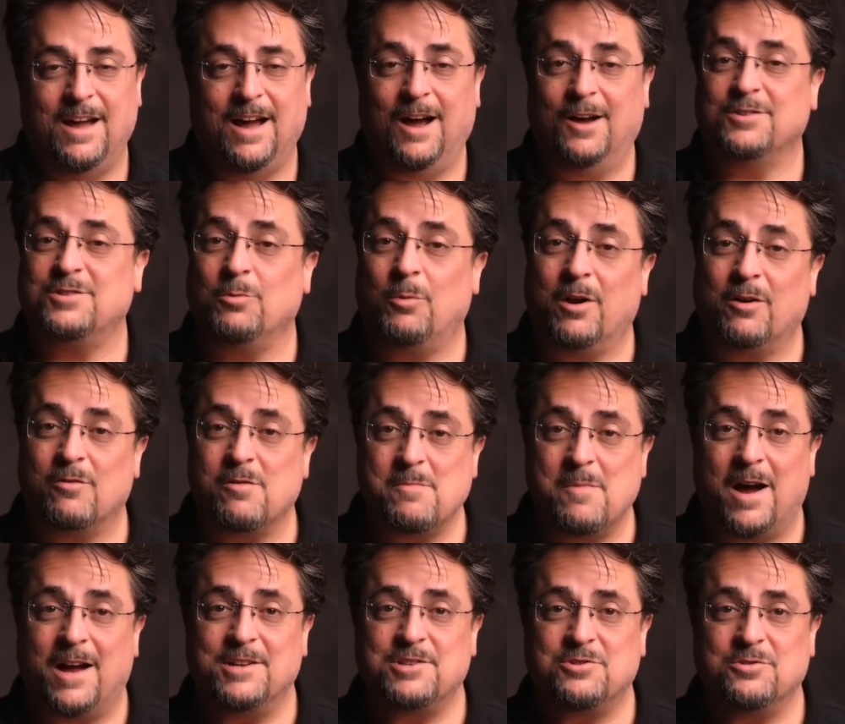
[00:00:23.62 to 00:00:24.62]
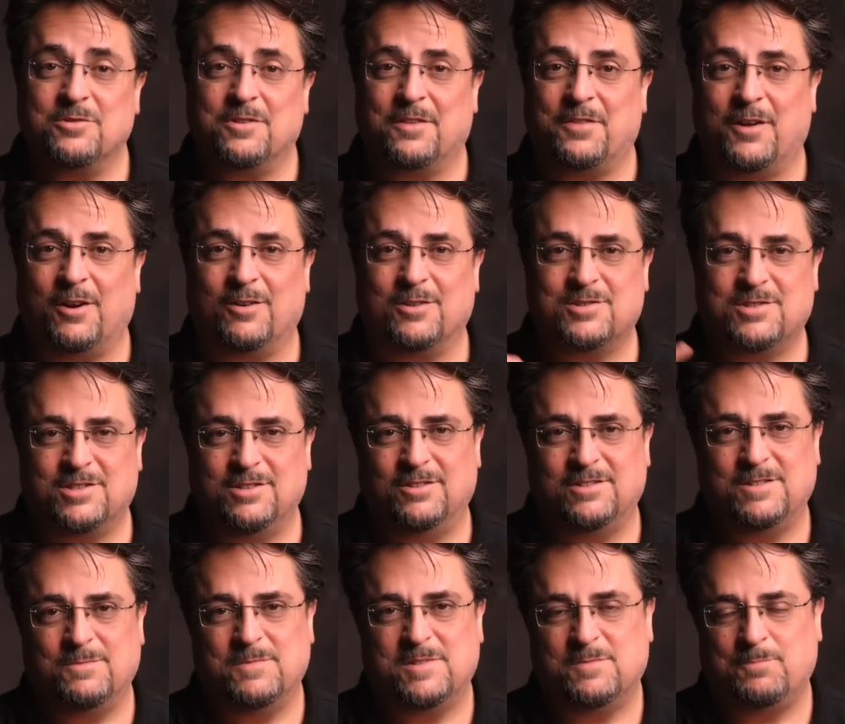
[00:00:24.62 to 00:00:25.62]
I also want to remind you that there are still
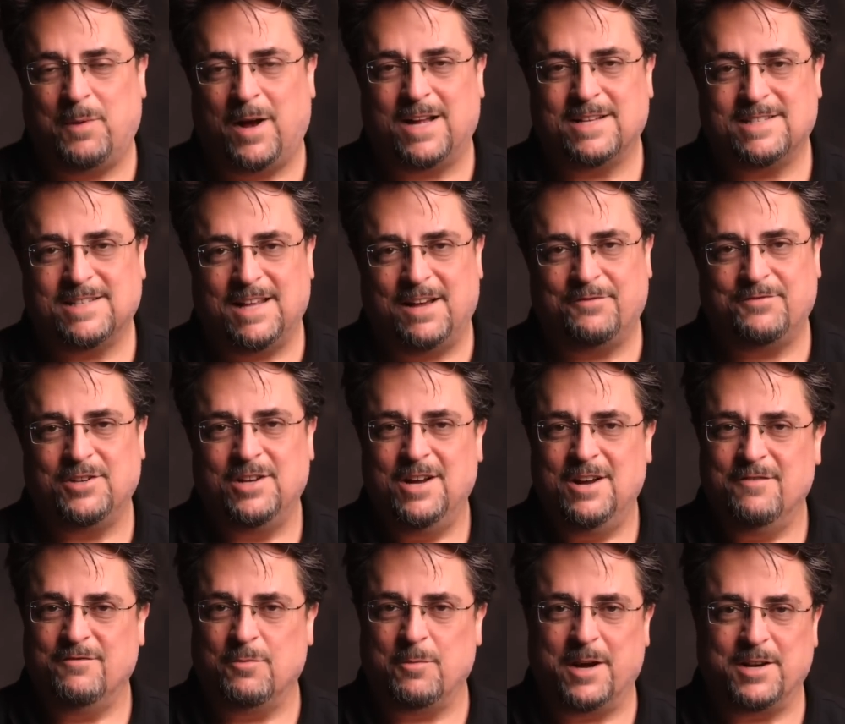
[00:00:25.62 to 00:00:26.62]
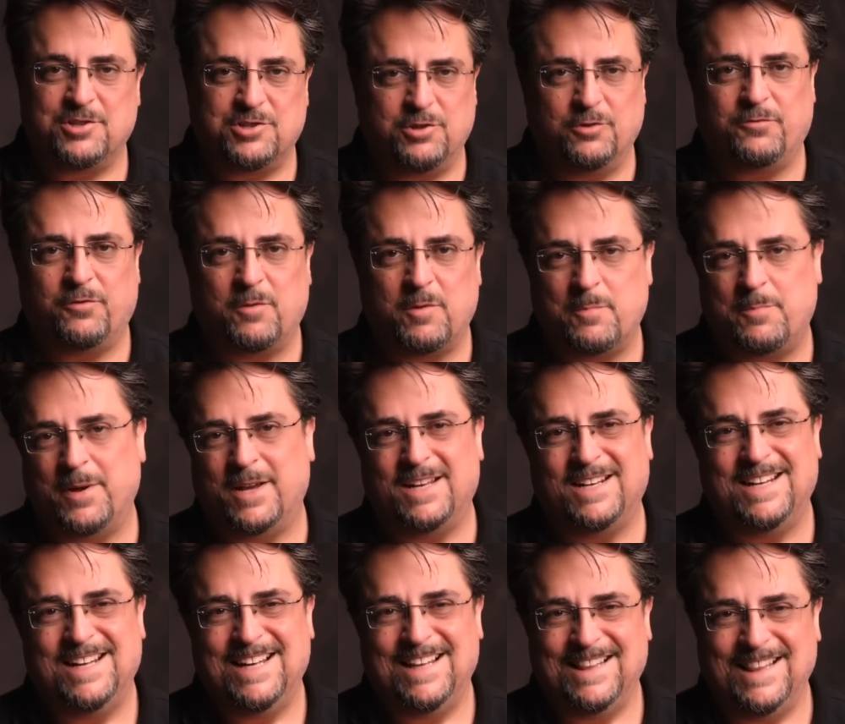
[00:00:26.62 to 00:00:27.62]
some spots left for my Shoot from the
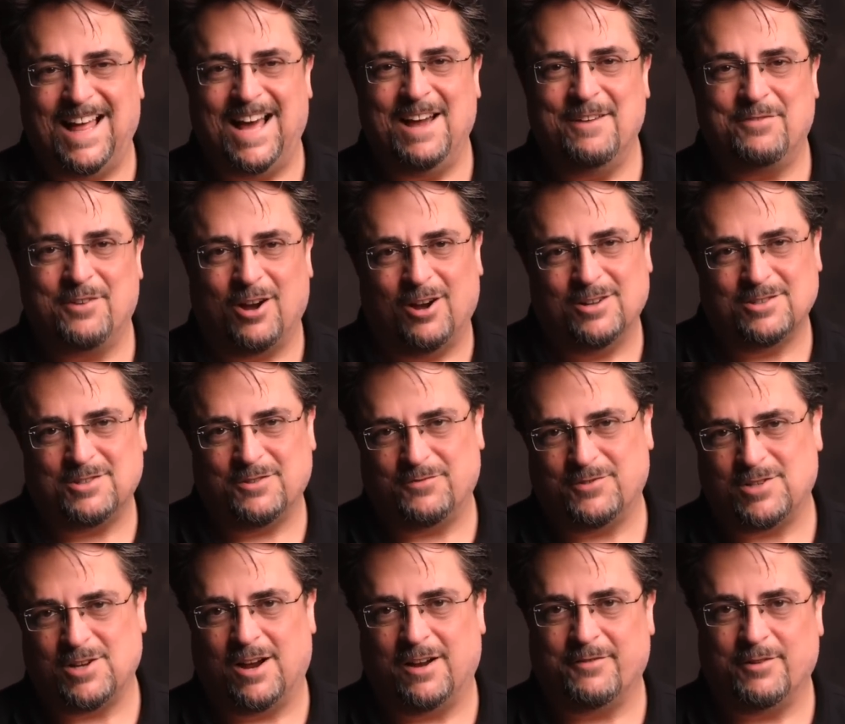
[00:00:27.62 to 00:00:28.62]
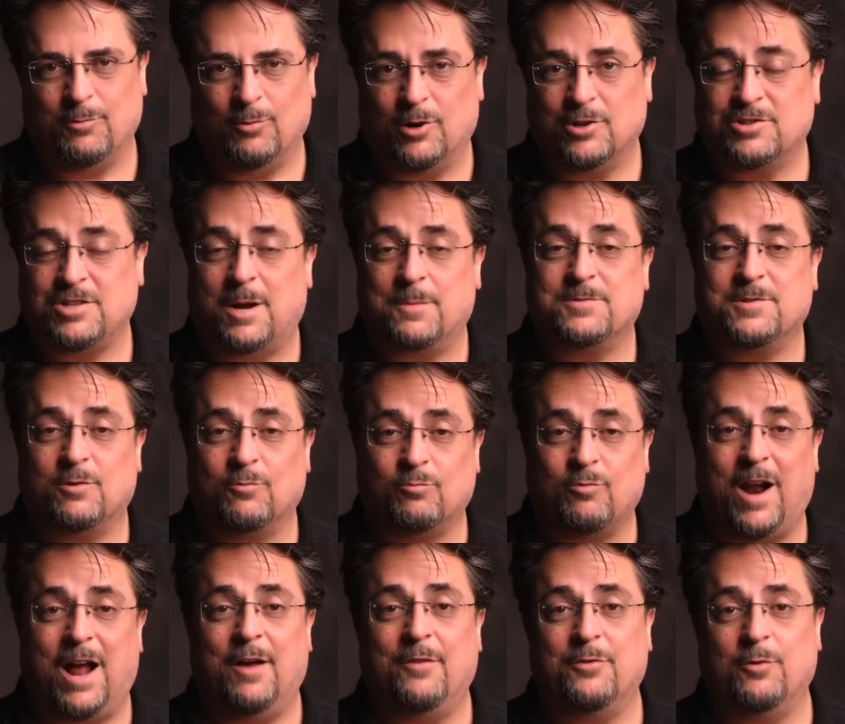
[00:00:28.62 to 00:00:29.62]
Pit live concert photography workshops
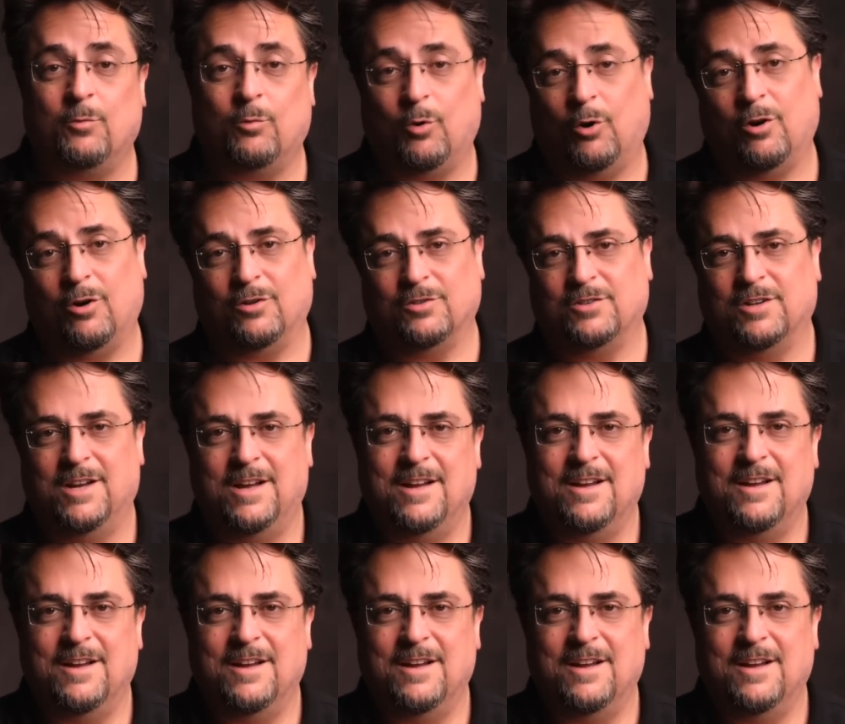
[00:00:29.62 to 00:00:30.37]
around the world.